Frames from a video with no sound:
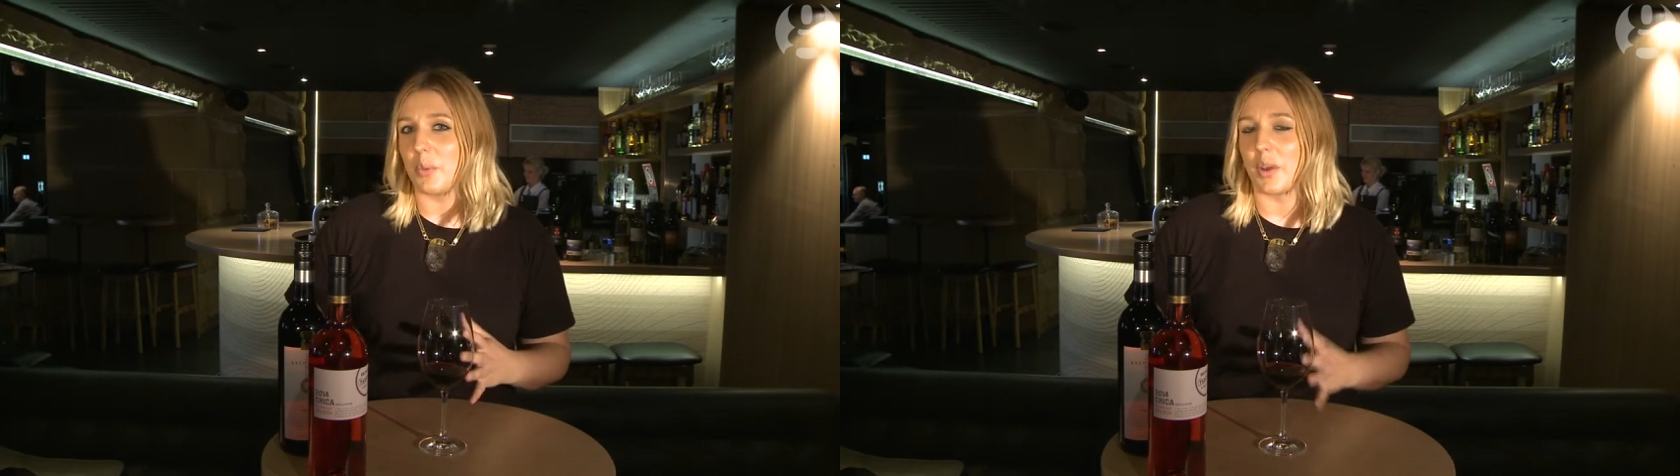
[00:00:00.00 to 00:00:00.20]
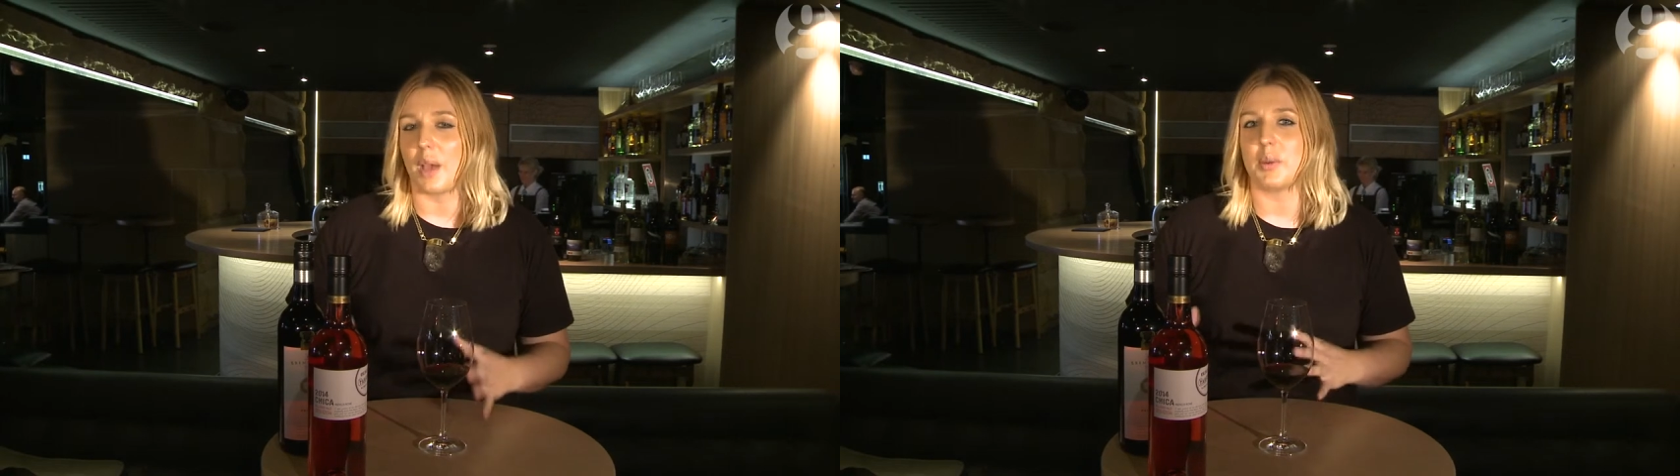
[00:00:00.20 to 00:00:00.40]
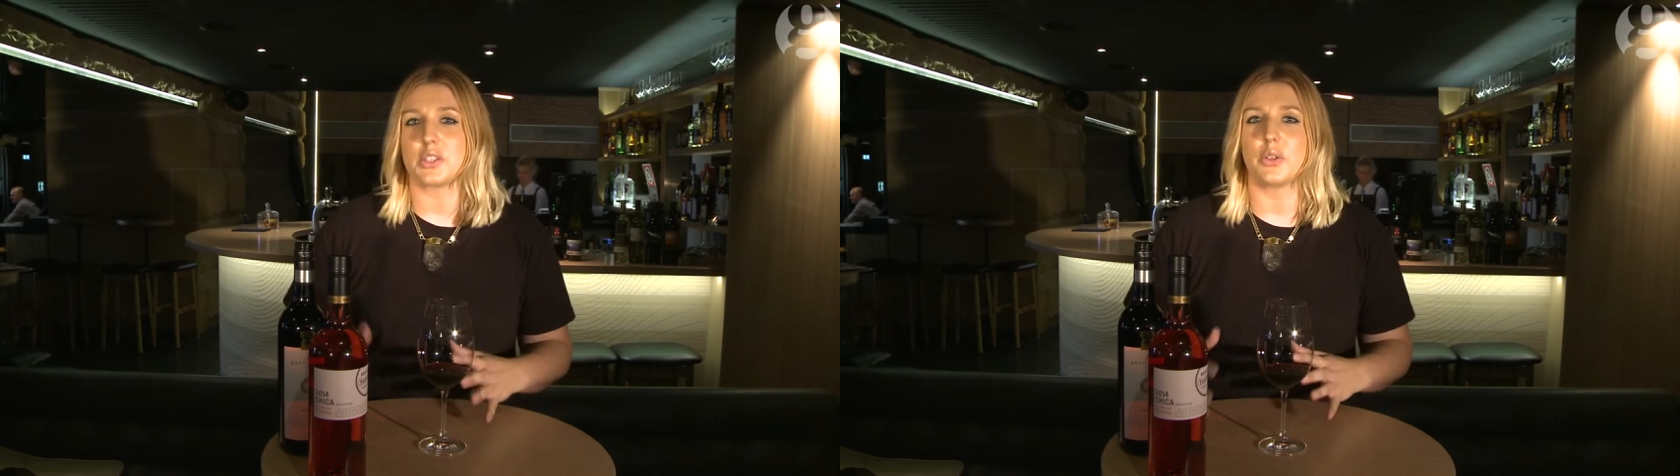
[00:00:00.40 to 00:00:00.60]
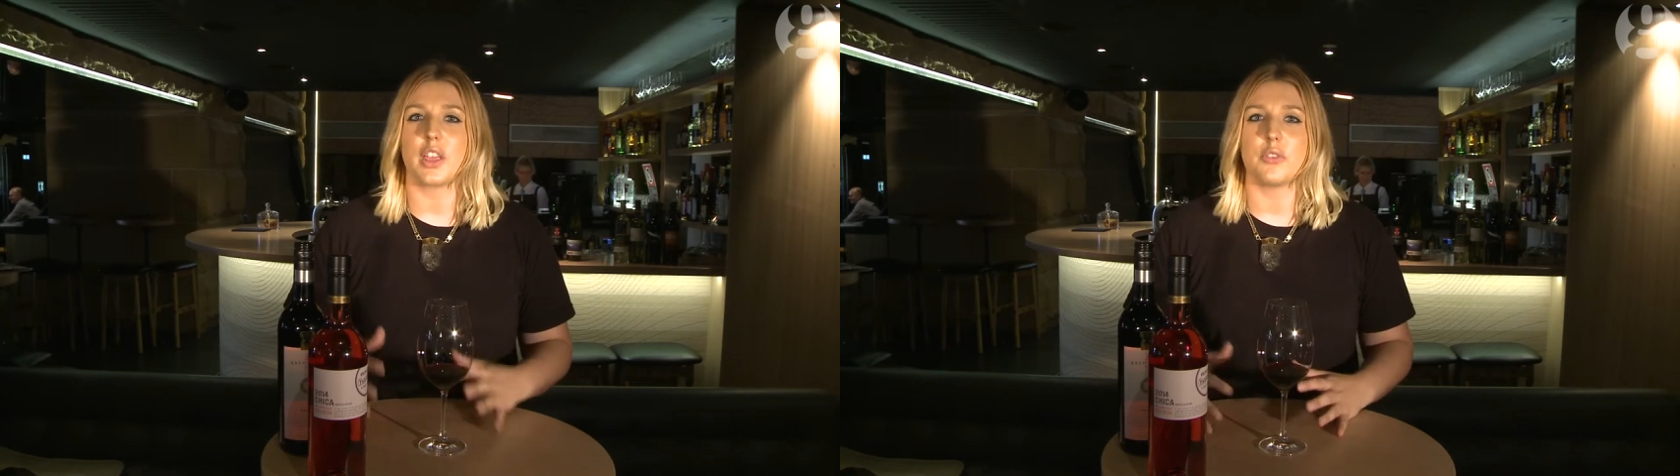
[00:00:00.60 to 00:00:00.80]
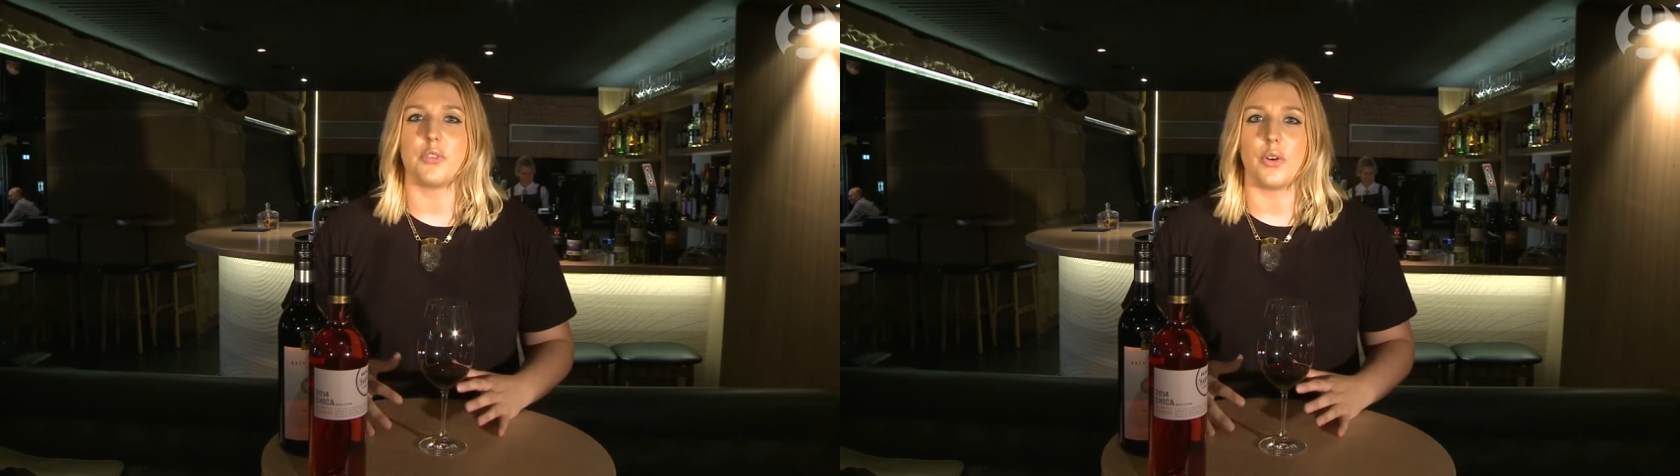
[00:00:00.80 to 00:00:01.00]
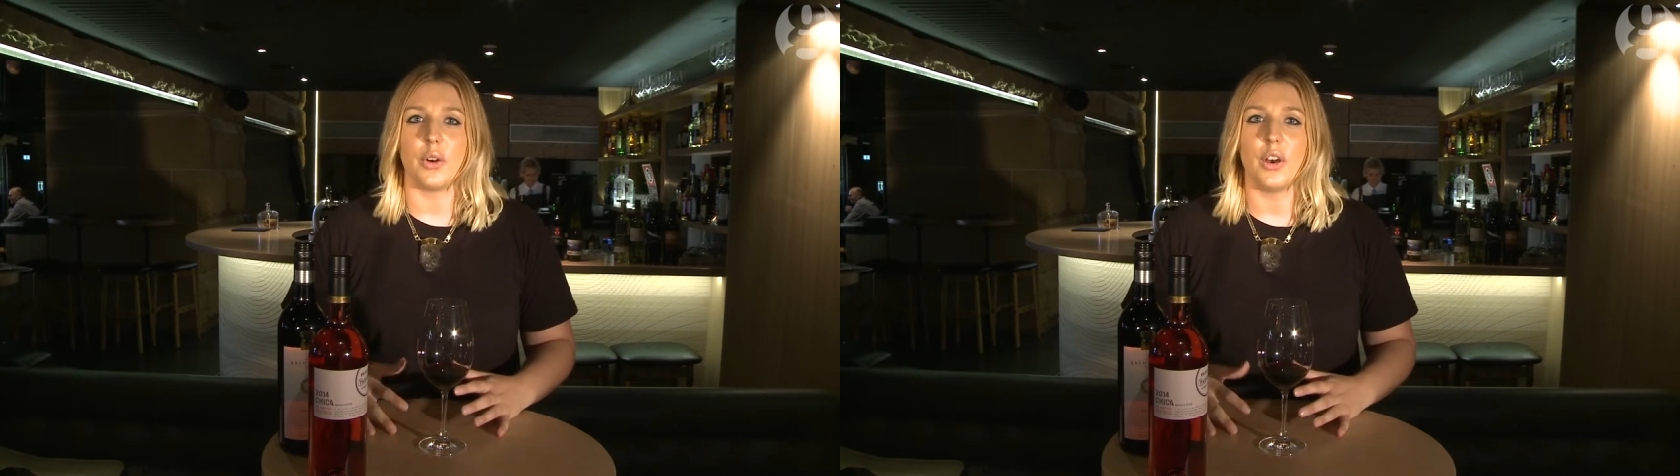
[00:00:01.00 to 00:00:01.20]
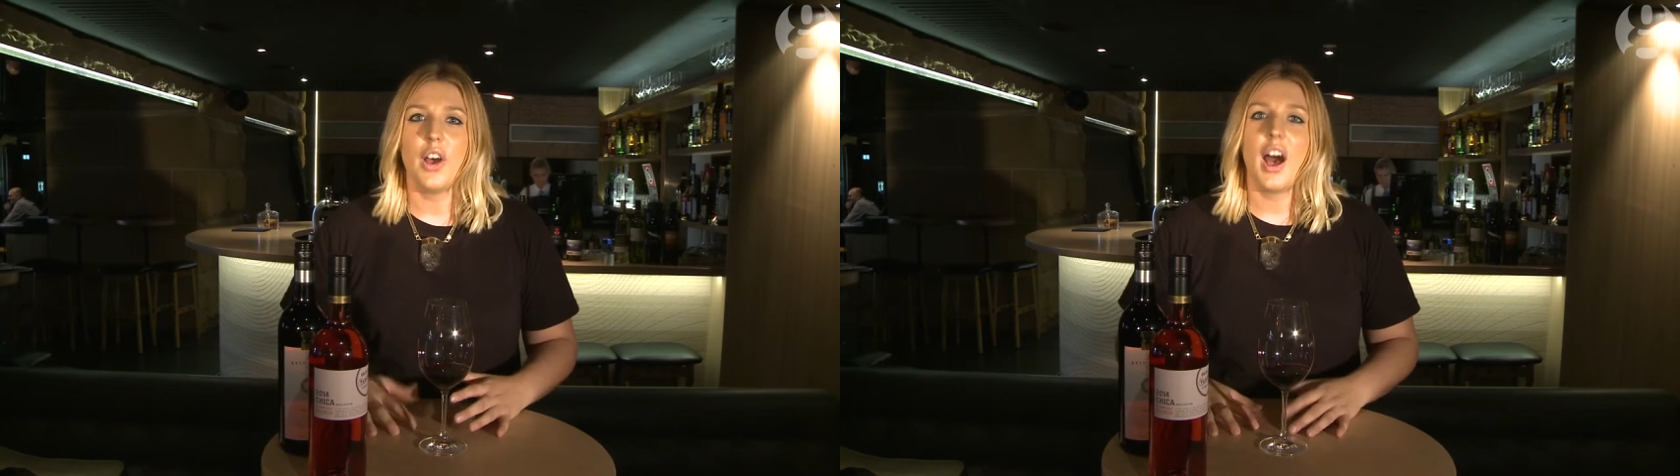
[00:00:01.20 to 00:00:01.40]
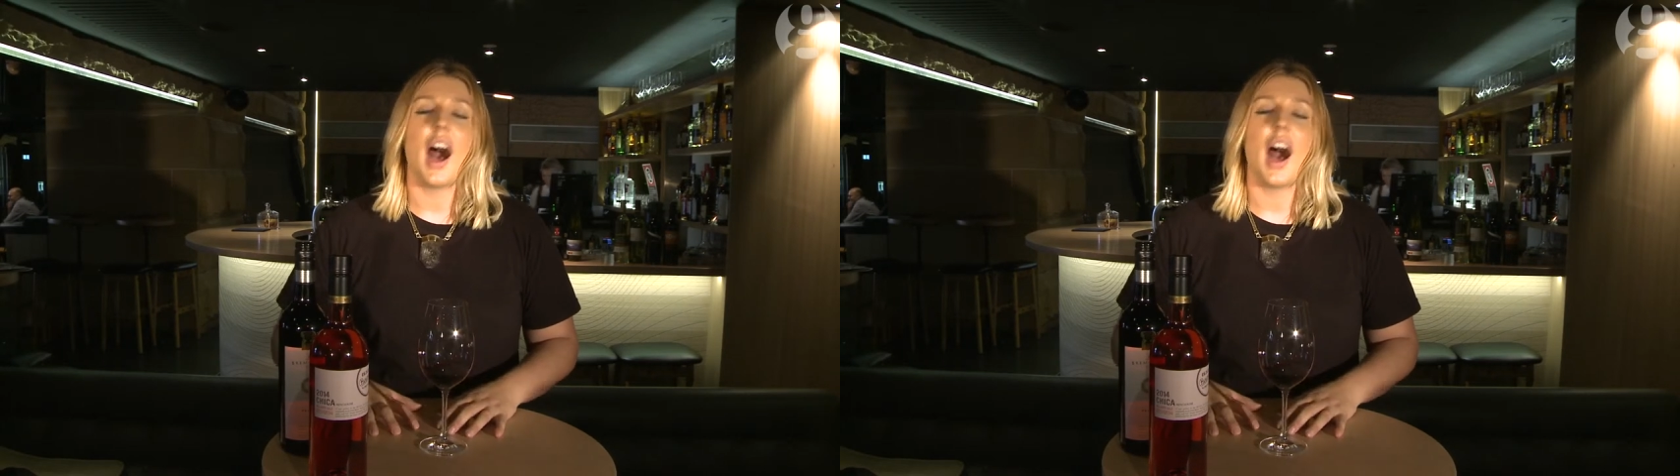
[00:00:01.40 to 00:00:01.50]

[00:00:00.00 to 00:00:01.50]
what I was looking for.